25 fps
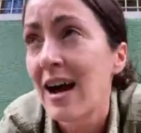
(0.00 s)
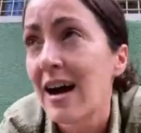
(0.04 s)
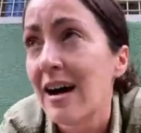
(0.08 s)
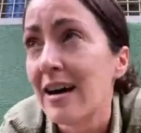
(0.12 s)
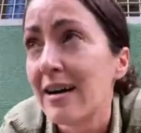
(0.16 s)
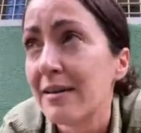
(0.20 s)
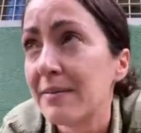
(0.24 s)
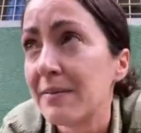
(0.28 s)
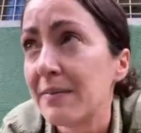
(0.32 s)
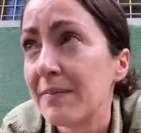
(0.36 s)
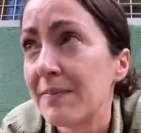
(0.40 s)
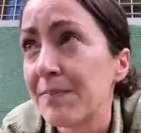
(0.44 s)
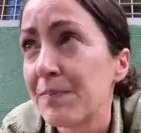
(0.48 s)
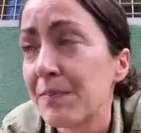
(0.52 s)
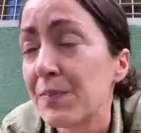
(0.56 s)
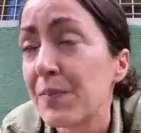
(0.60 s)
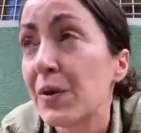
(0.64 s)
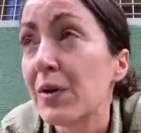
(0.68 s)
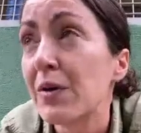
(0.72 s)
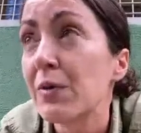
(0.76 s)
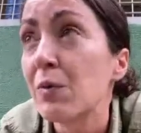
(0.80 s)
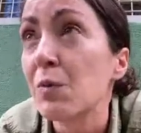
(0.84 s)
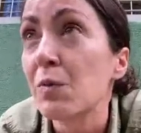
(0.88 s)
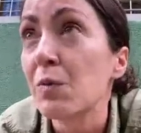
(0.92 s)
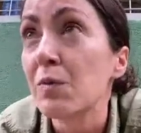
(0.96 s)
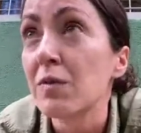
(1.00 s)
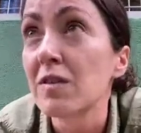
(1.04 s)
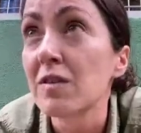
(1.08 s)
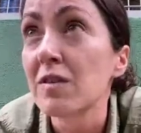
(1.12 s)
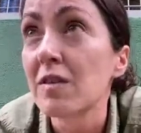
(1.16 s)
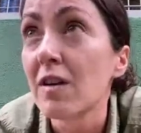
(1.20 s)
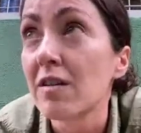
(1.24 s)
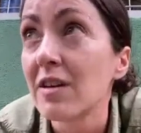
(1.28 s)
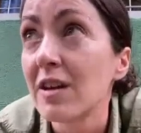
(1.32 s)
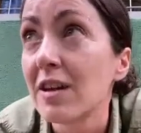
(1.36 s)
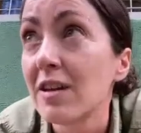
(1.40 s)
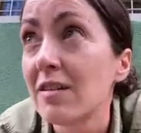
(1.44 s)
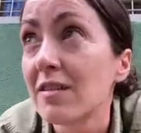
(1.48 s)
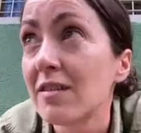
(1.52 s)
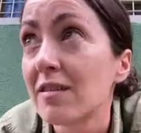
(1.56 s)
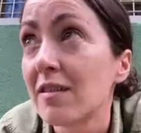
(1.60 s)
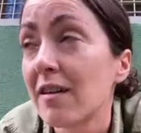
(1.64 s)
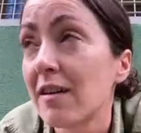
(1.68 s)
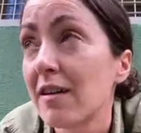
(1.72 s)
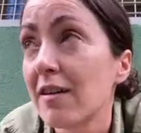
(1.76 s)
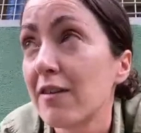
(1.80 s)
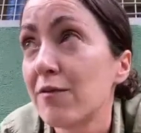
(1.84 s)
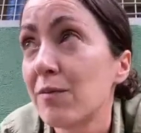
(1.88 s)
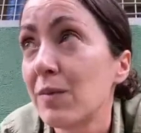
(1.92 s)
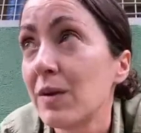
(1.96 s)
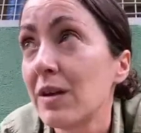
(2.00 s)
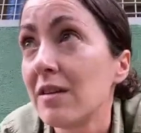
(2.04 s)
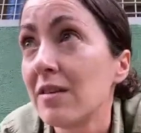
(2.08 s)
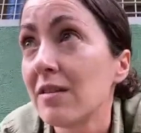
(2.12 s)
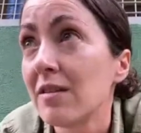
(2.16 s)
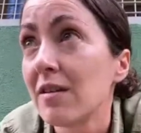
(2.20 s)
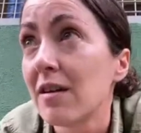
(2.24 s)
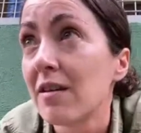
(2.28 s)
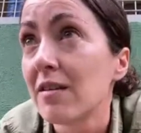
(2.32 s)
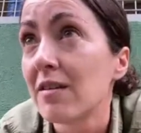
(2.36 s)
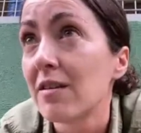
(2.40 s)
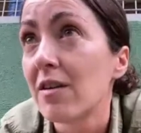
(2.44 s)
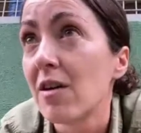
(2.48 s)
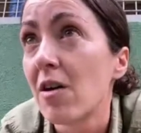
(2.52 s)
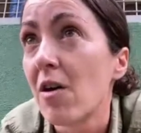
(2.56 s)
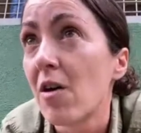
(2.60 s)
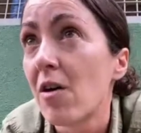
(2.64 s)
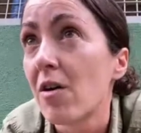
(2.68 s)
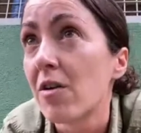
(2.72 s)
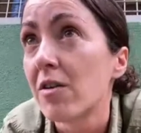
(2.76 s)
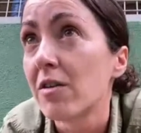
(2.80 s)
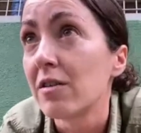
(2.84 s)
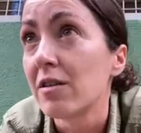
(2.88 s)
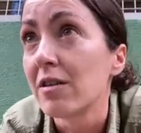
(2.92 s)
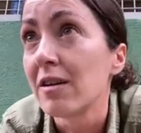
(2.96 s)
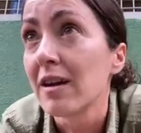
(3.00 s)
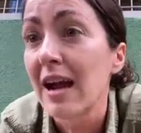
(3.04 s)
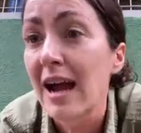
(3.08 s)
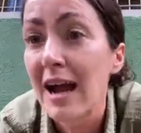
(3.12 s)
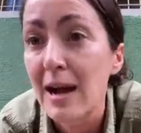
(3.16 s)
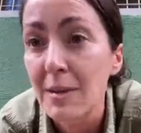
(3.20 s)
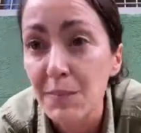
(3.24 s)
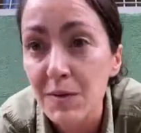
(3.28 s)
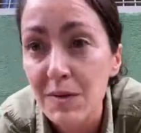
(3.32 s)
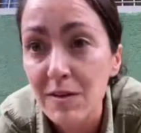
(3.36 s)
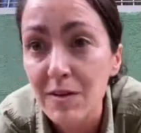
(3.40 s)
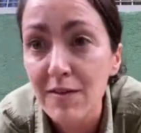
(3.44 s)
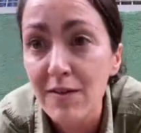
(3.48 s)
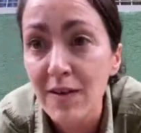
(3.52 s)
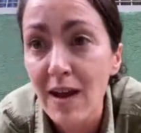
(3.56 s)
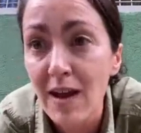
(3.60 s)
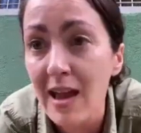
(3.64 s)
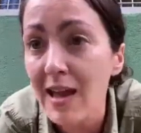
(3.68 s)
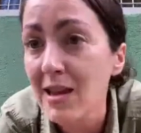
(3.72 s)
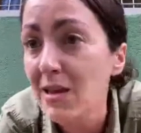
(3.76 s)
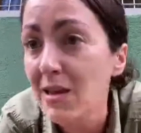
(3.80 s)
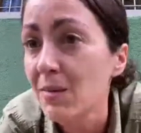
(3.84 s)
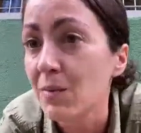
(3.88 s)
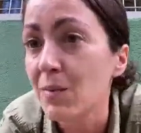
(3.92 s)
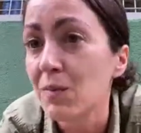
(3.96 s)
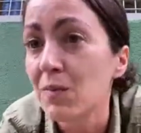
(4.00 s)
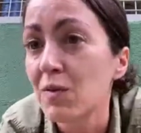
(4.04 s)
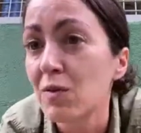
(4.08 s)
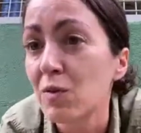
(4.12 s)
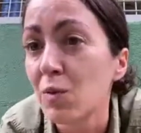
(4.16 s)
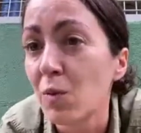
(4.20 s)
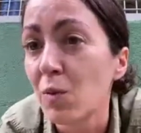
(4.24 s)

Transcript: Um, but studies that have been done on captive apes,